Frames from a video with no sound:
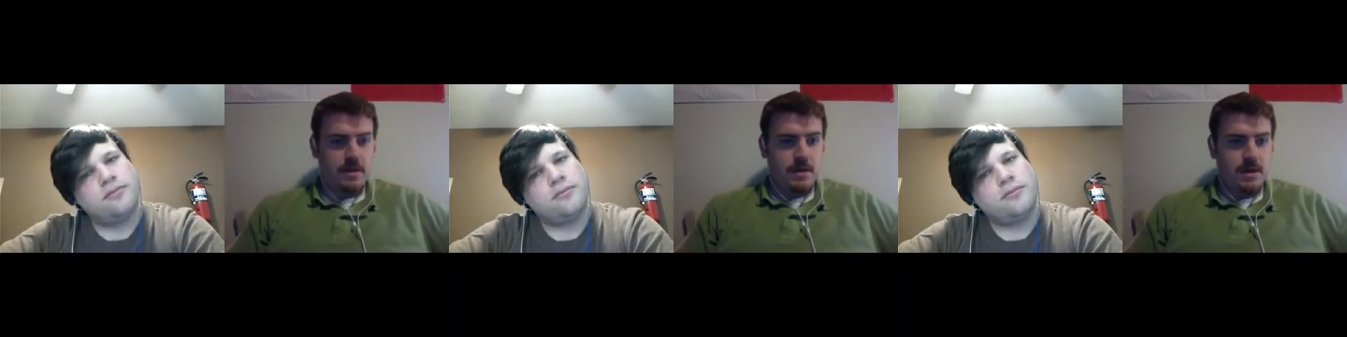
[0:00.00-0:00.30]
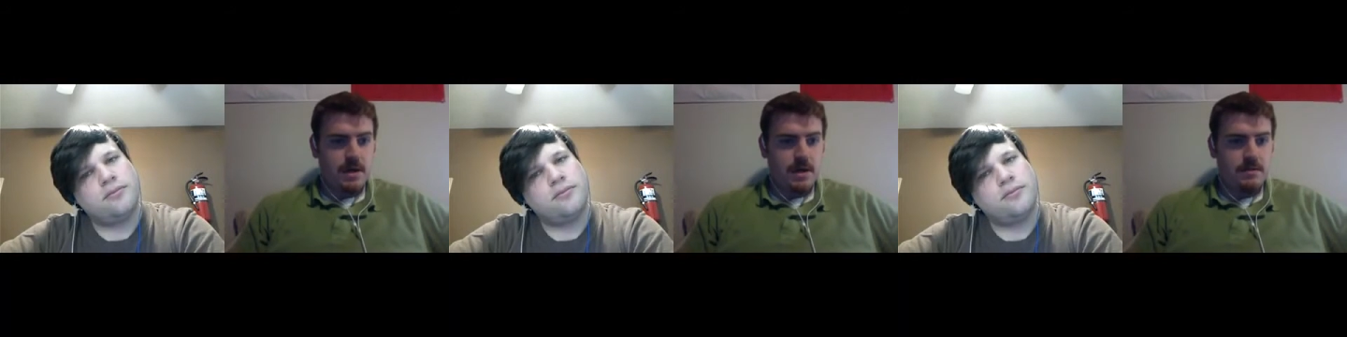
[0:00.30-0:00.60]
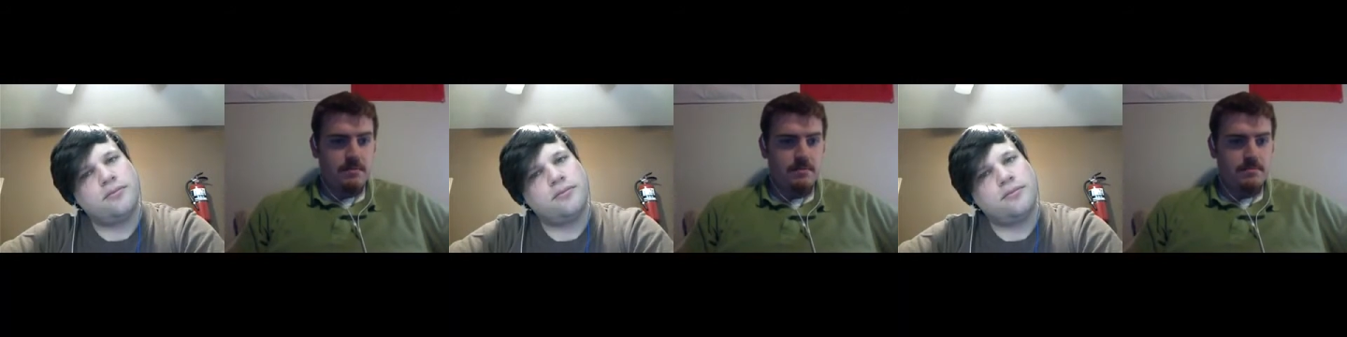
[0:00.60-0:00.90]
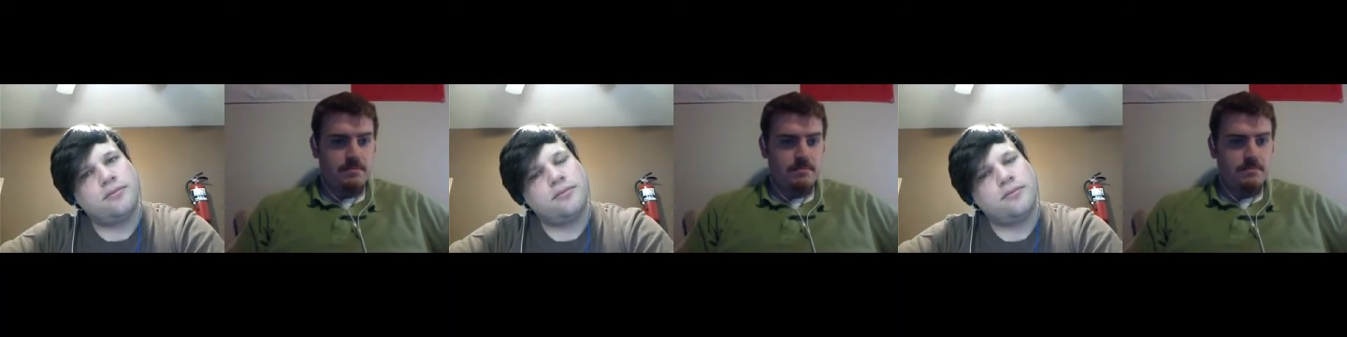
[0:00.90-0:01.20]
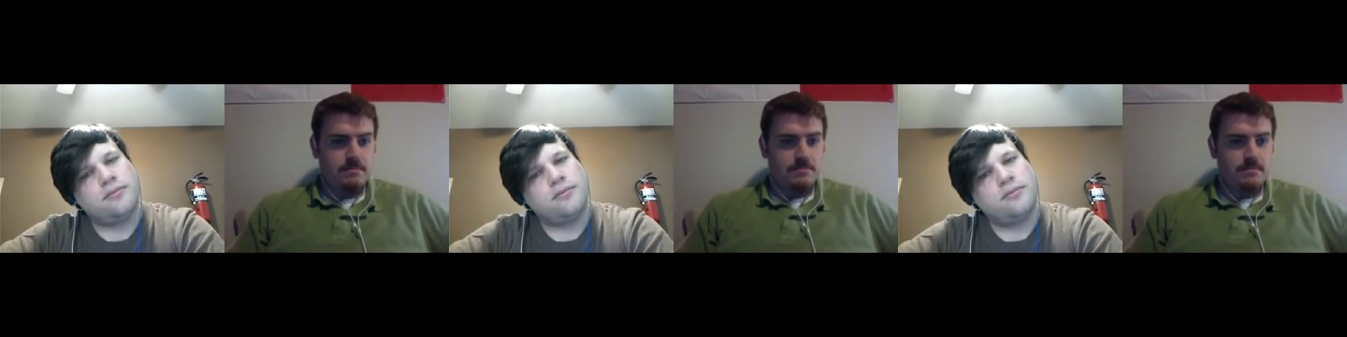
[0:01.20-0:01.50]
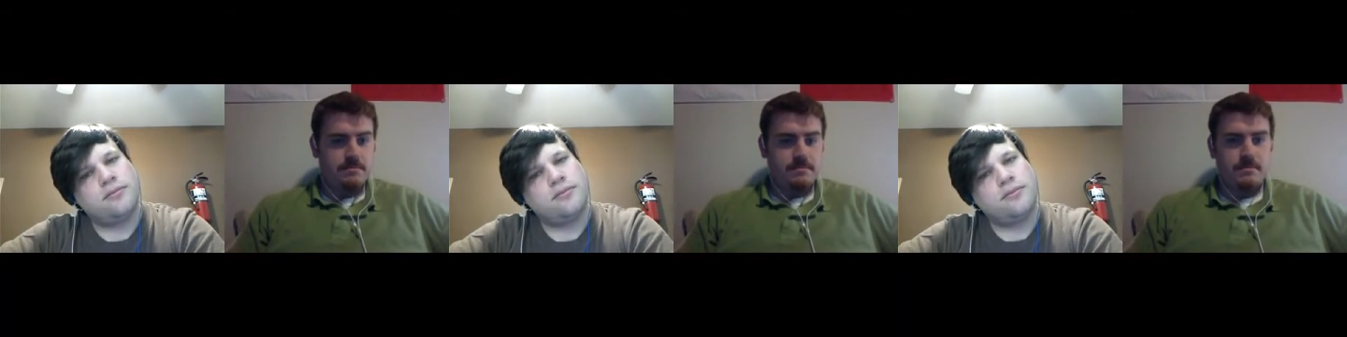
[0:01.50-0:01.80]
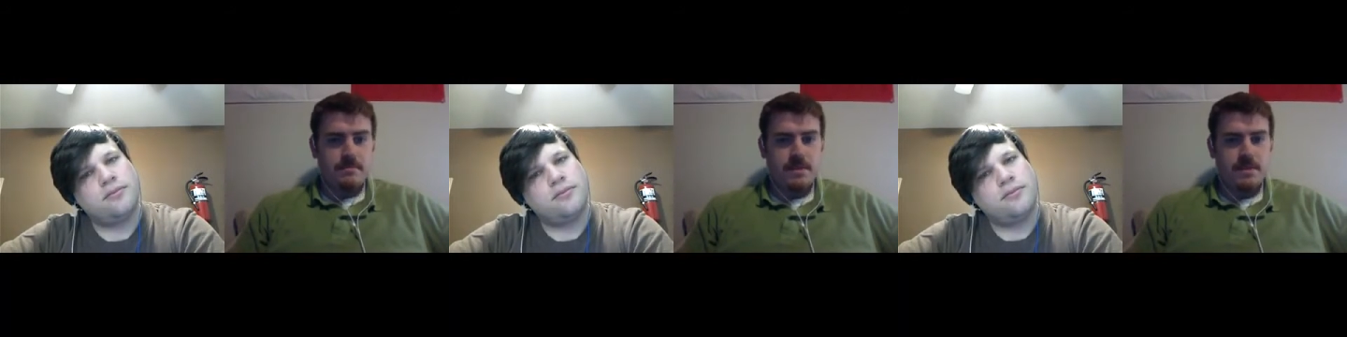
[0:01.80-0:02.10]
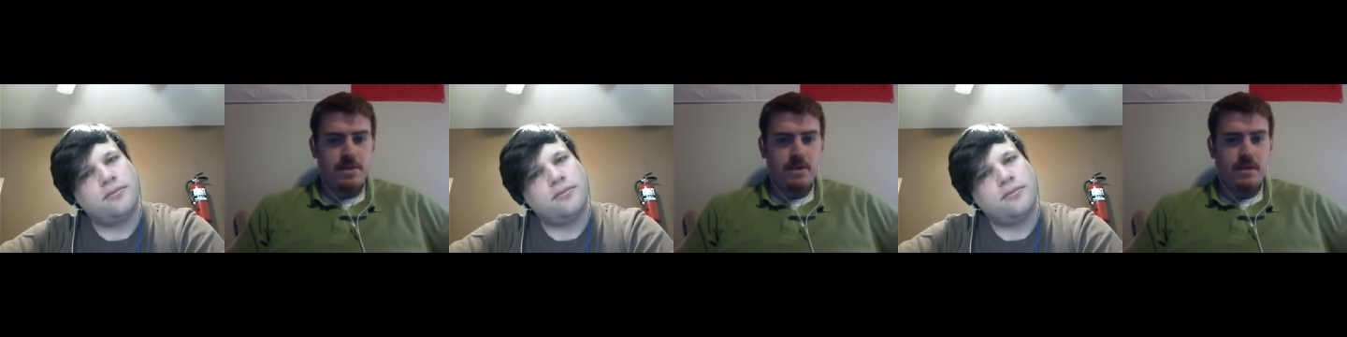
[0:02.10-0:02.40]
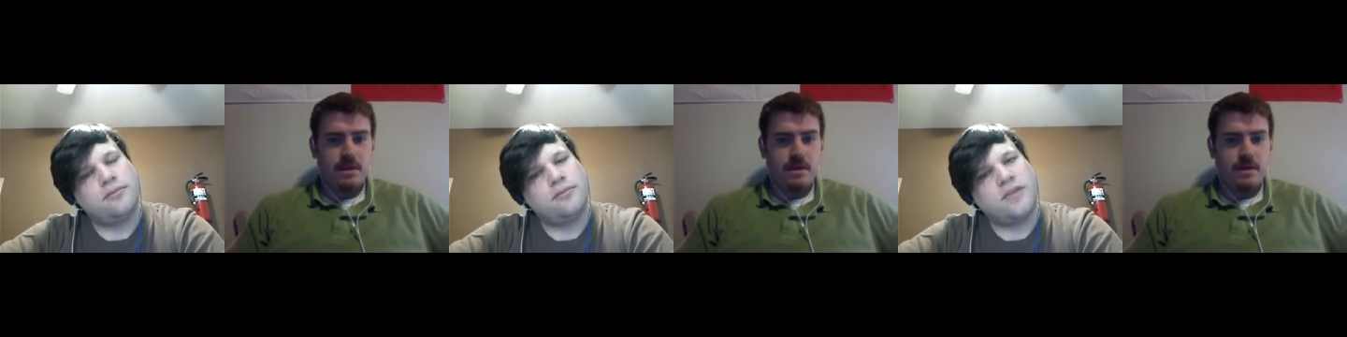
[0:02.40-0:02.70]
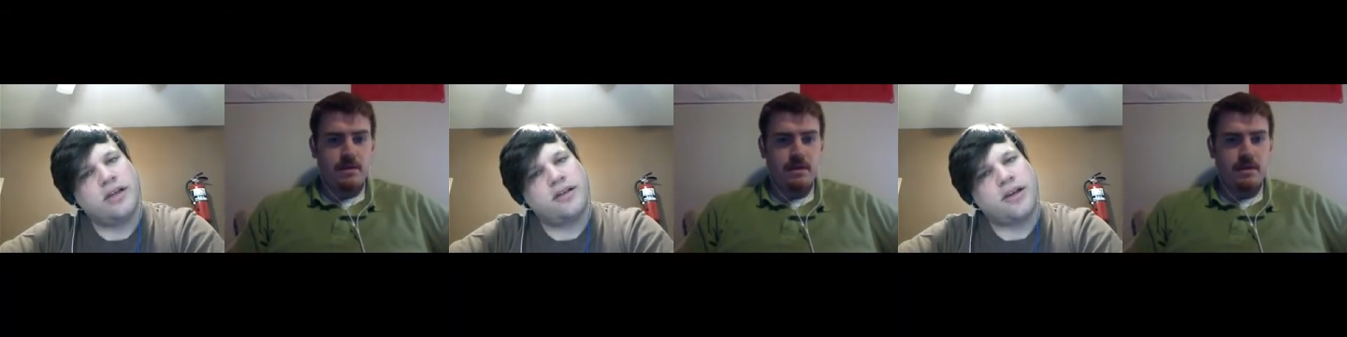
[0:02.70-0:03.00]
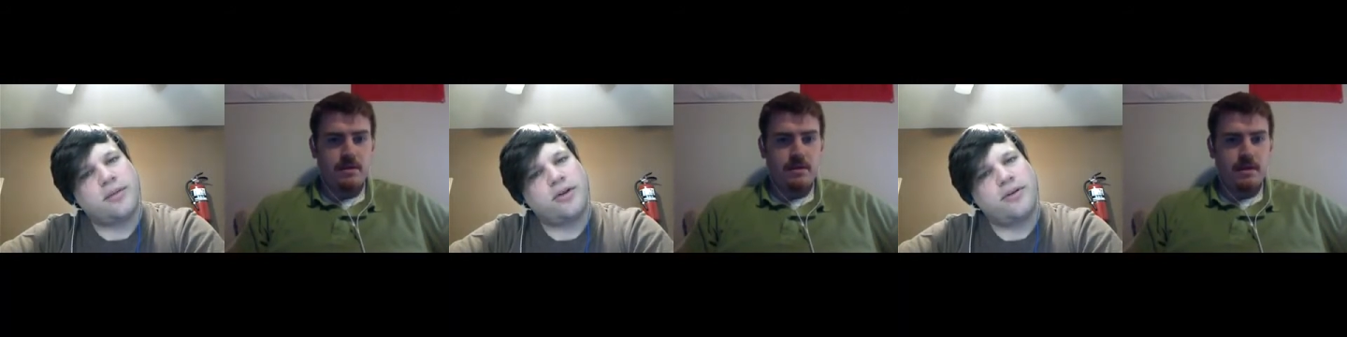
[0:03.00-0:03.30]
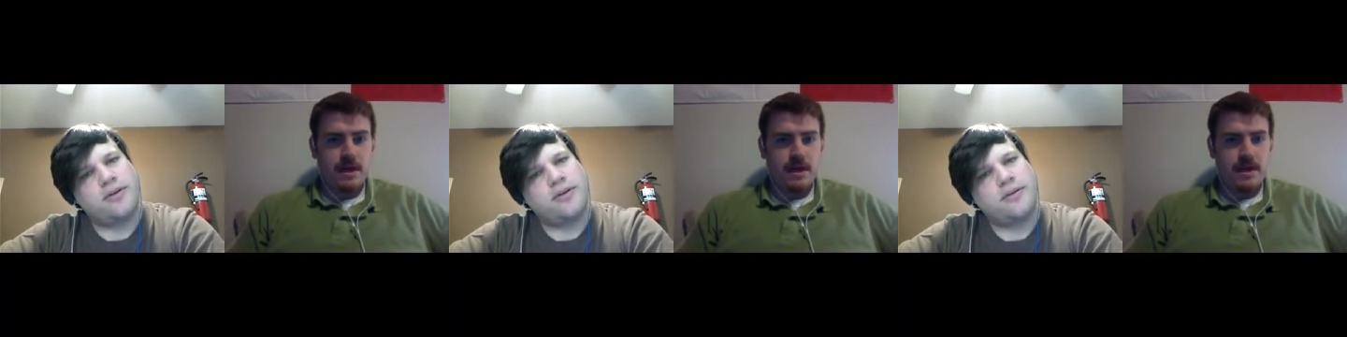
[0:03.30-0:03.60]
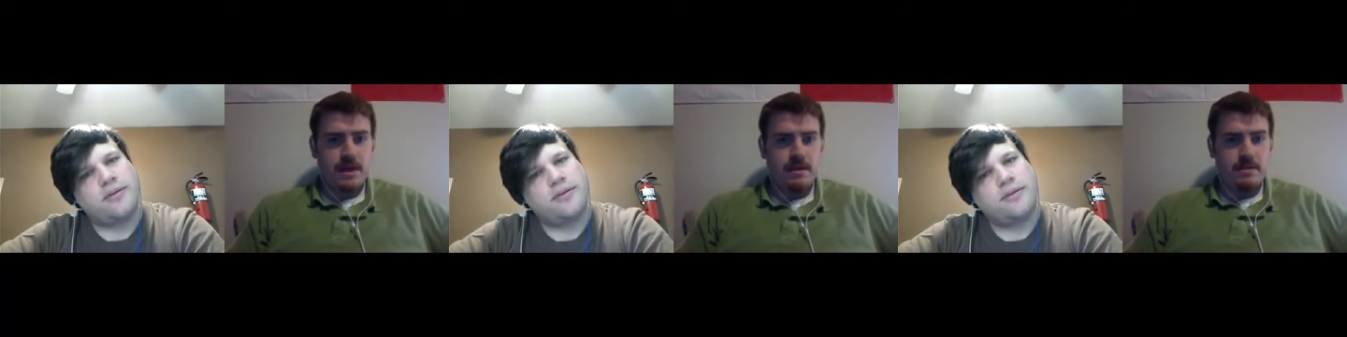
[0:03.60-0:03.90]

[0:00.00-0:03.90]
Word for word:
Speaker 1: Um, and so Utumno uh,